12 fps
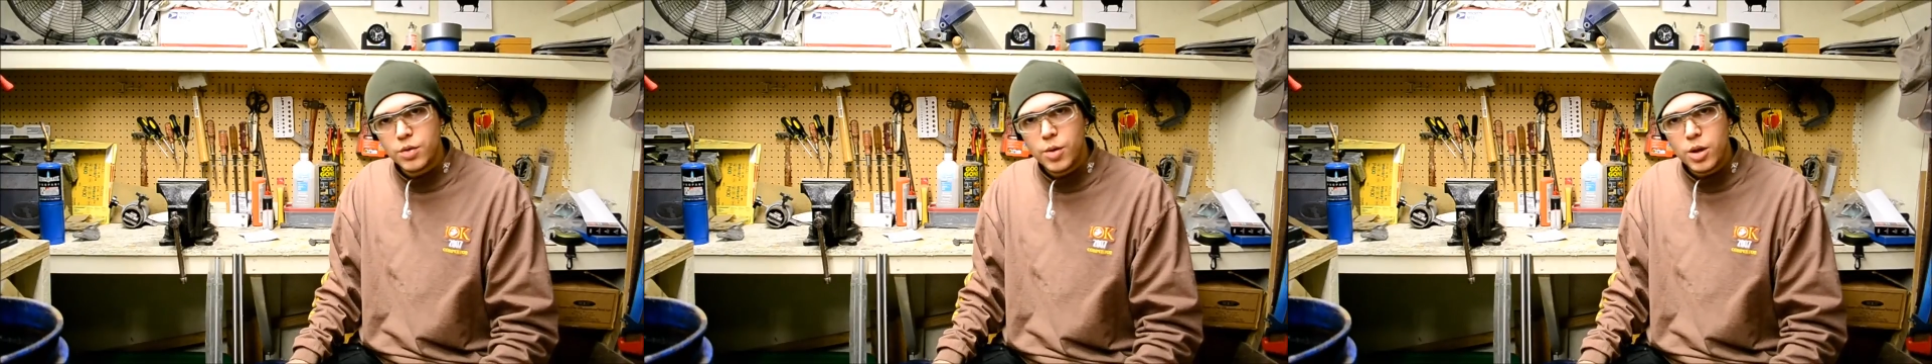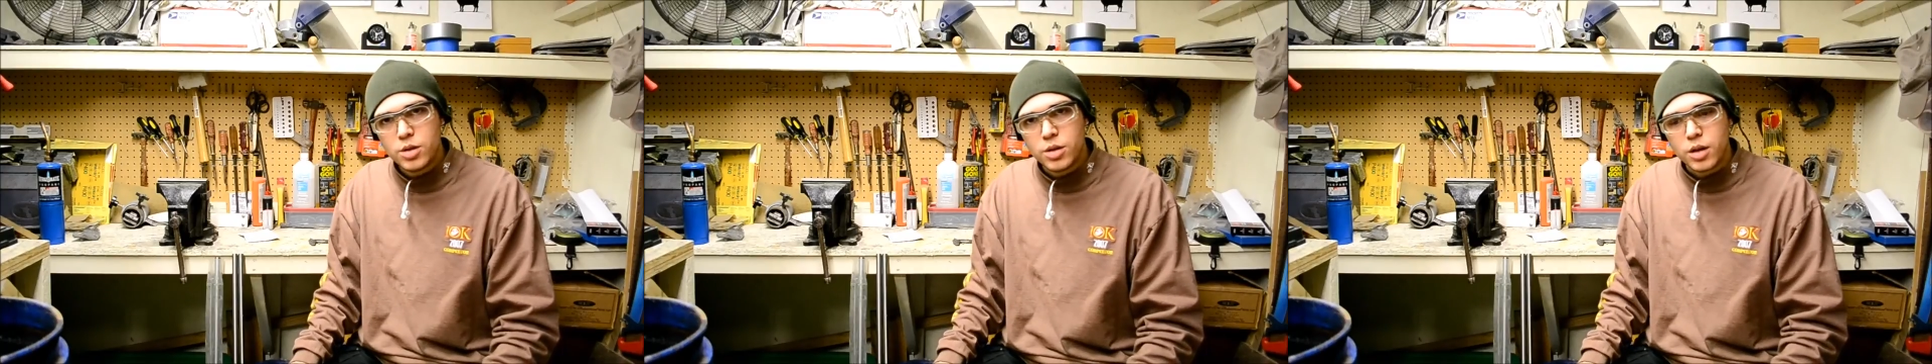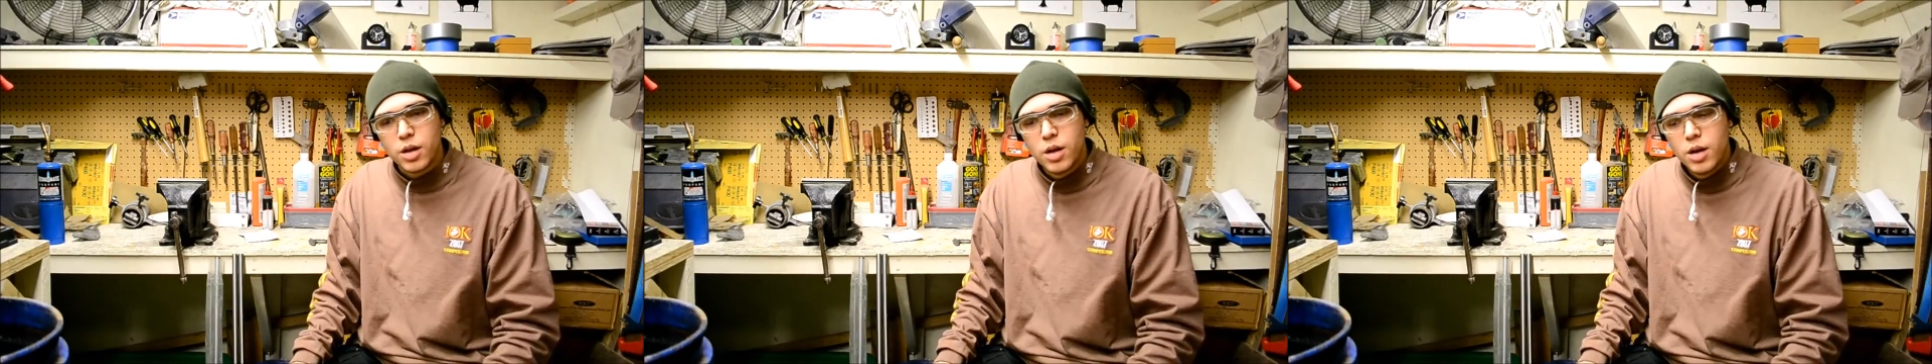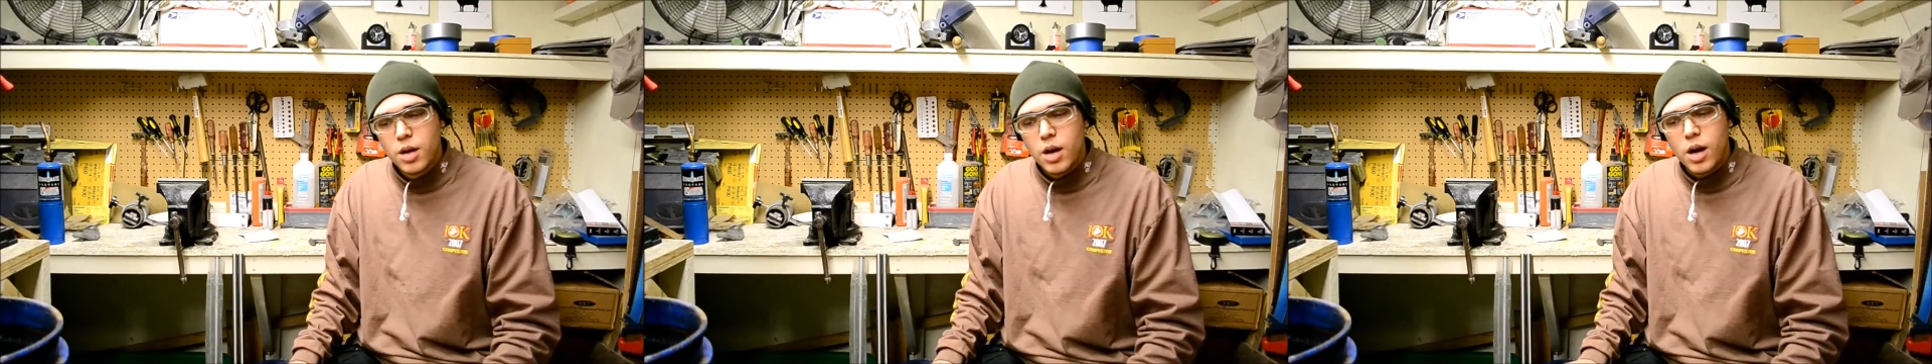watching.
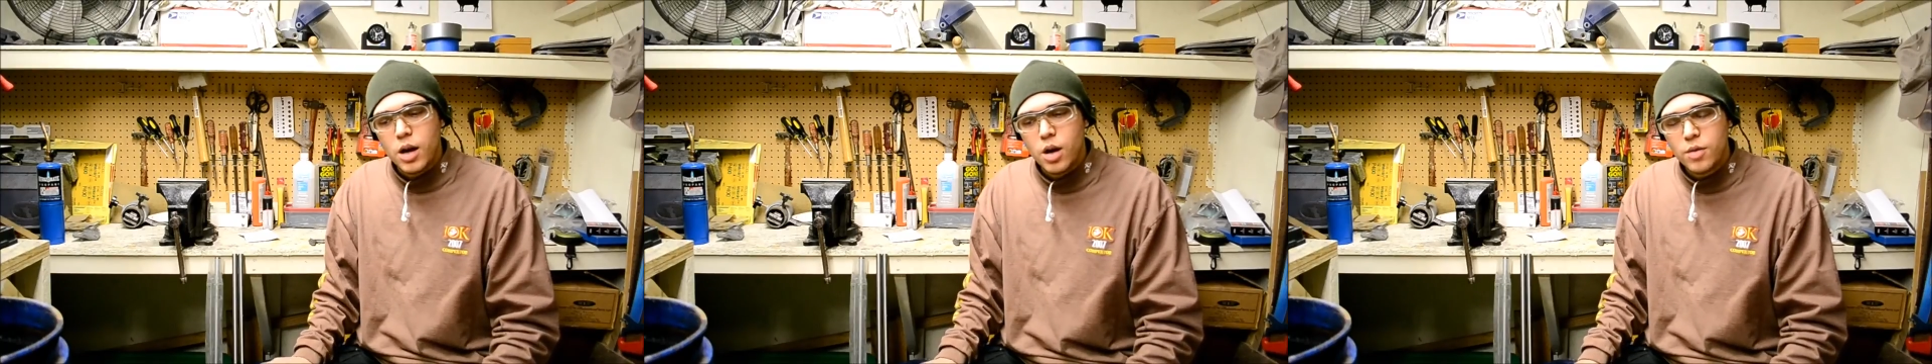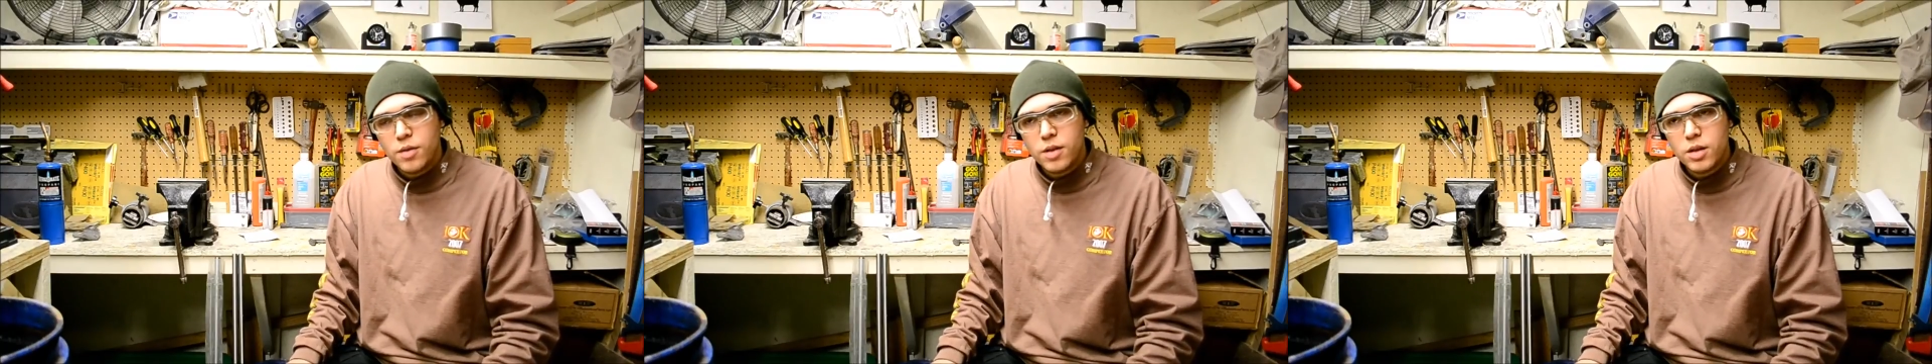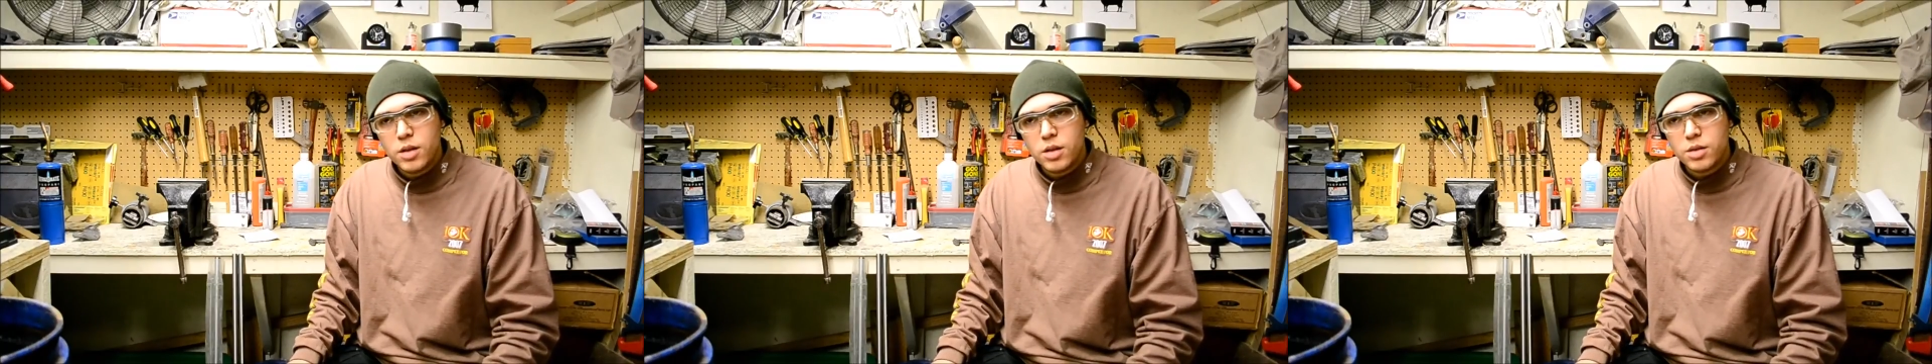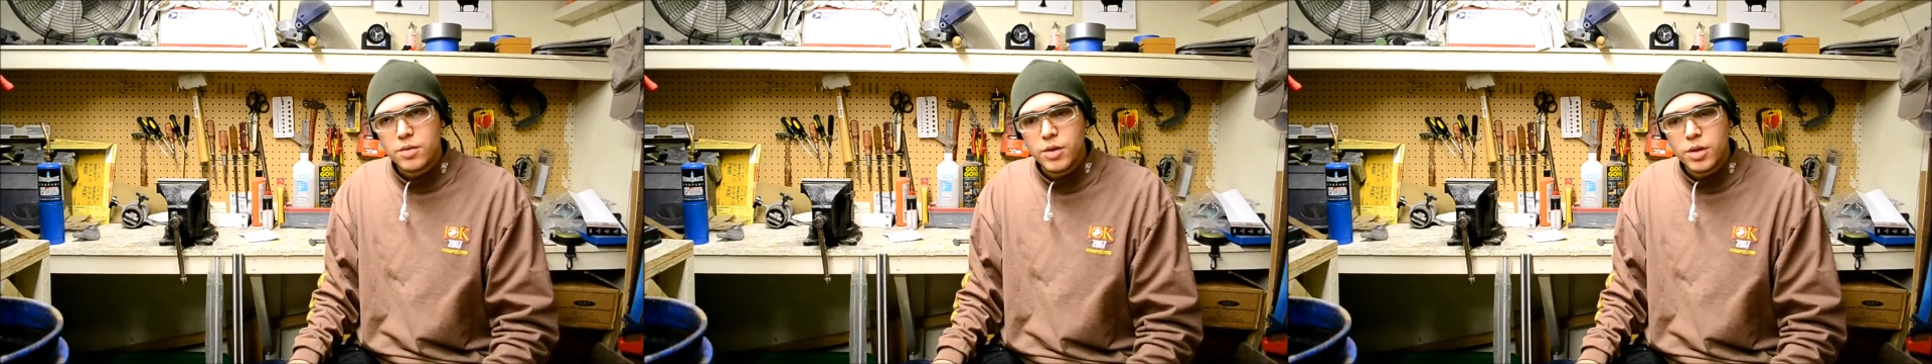Uh, hopefully
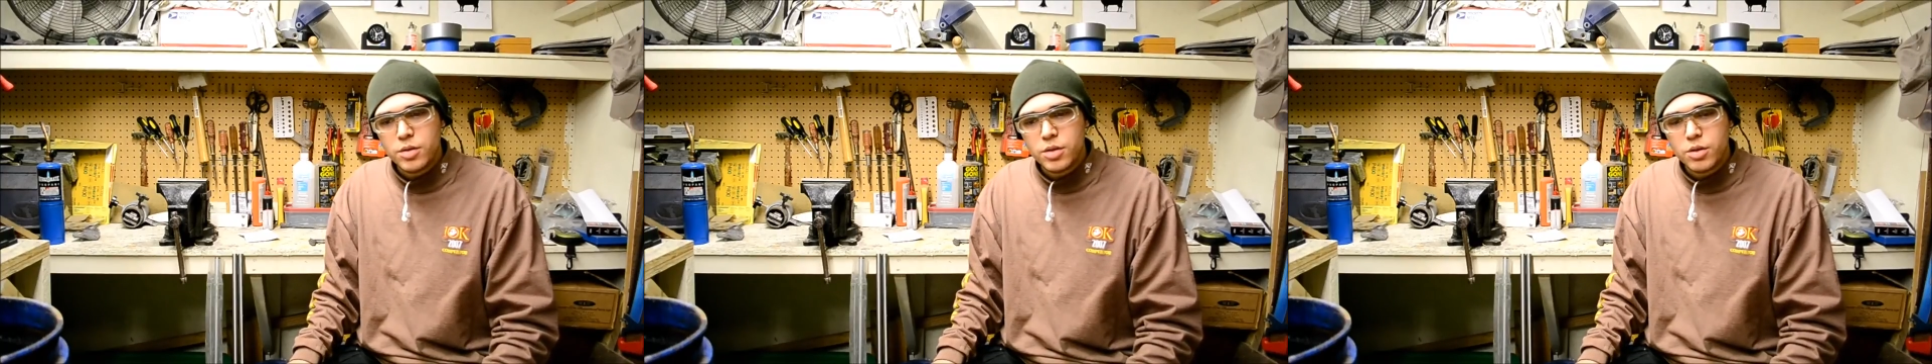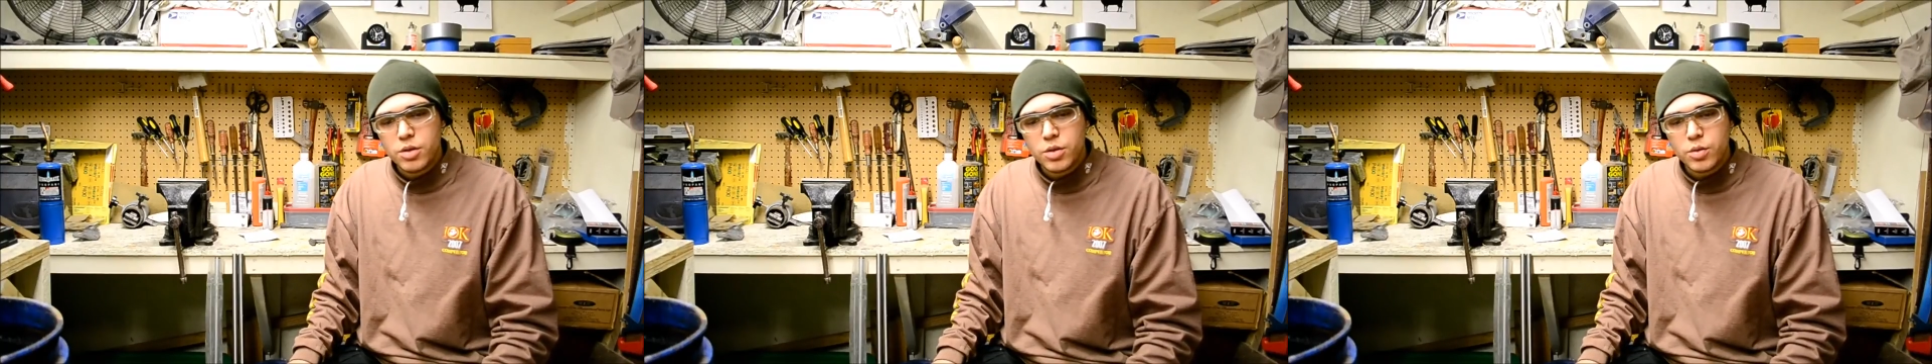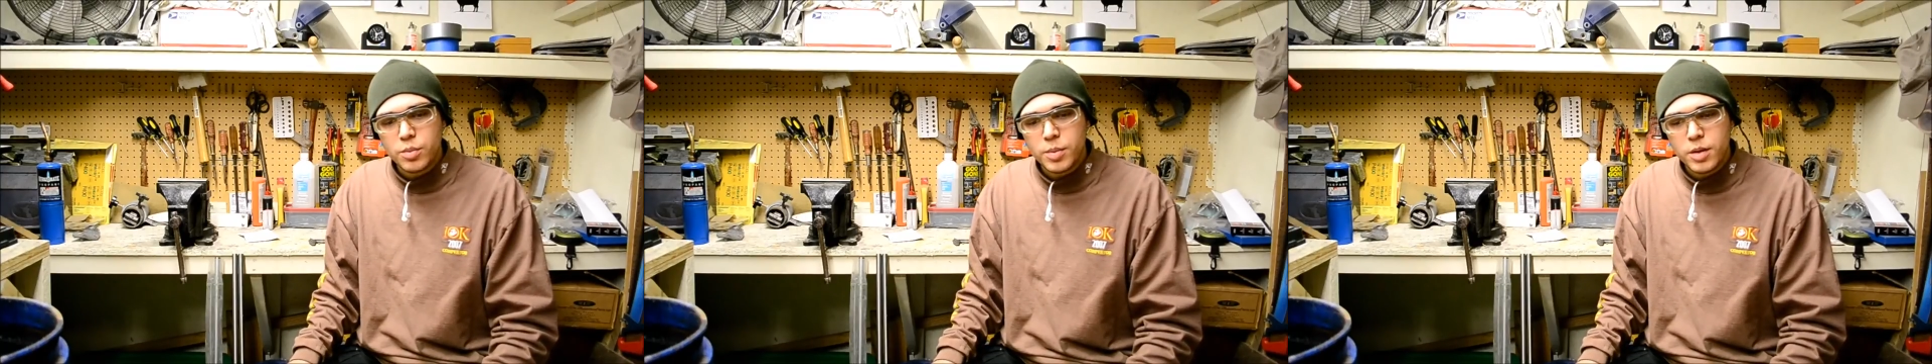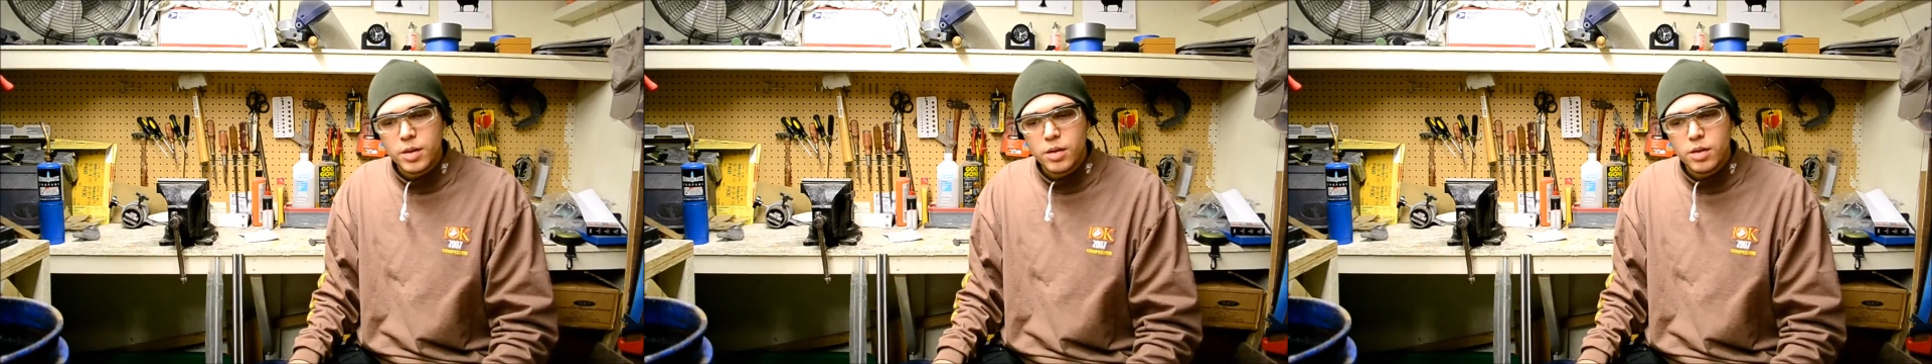this video series will
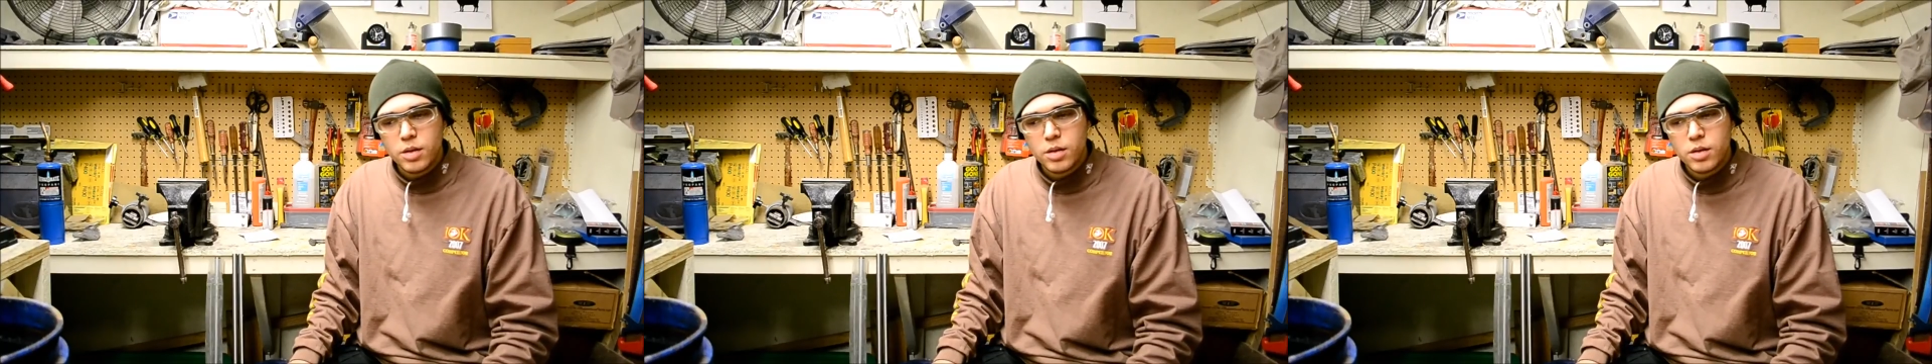be